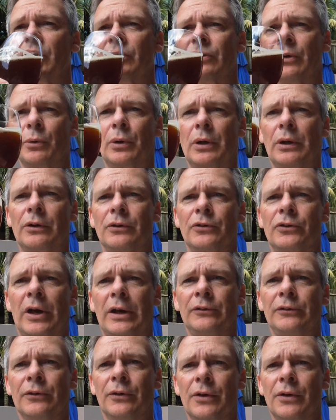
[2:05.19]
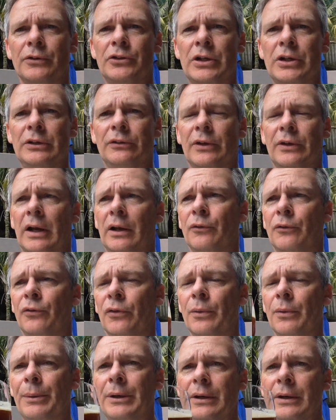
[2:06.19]
So we'll get a taste on it. Cheers, Alan,
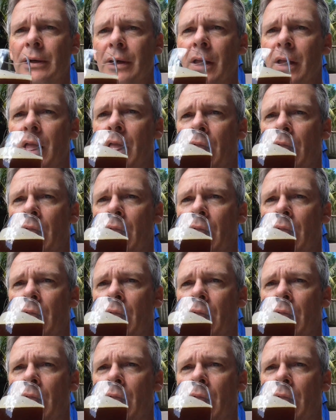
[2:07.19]
for the beer.